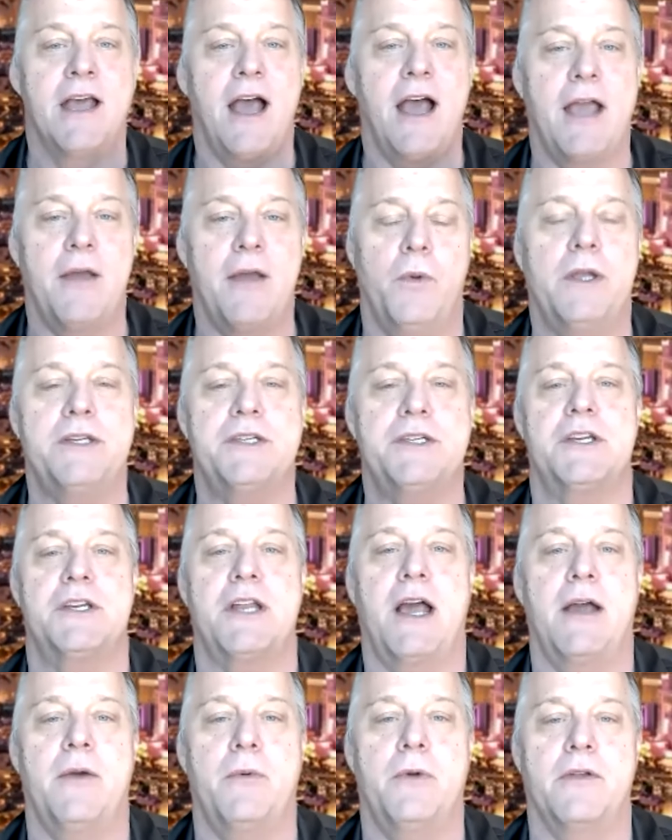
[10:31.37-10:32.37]
I wish
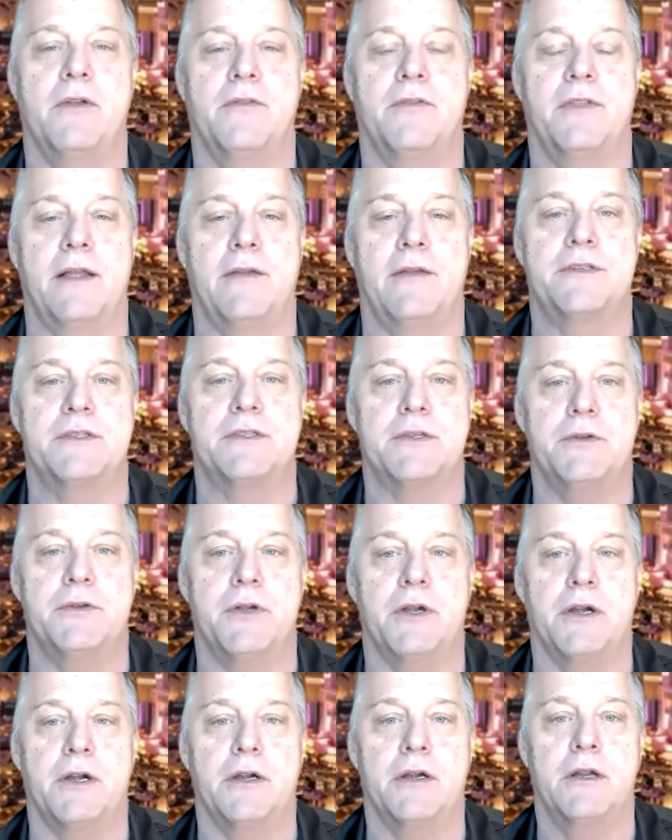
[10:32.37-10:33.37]
I would have left
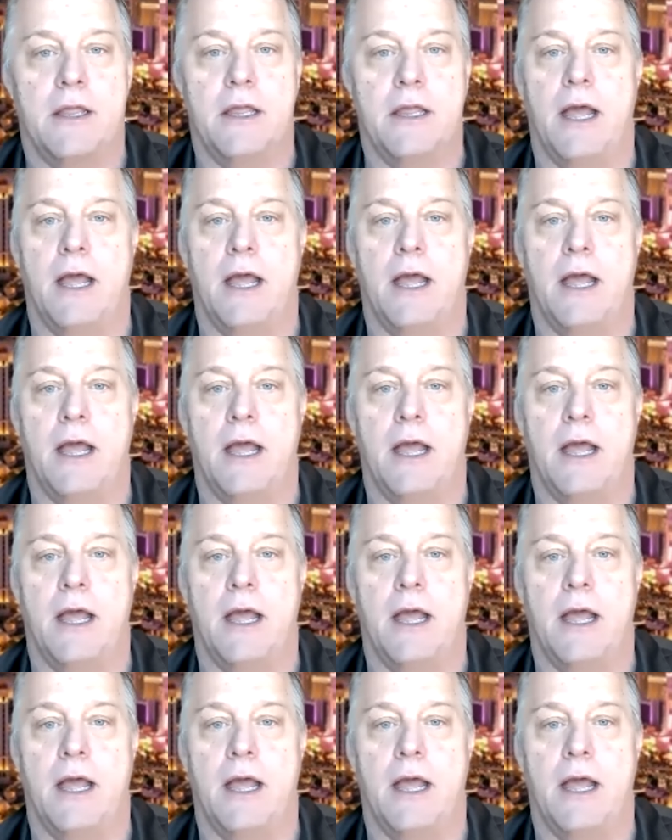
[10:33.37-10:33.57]
sooner.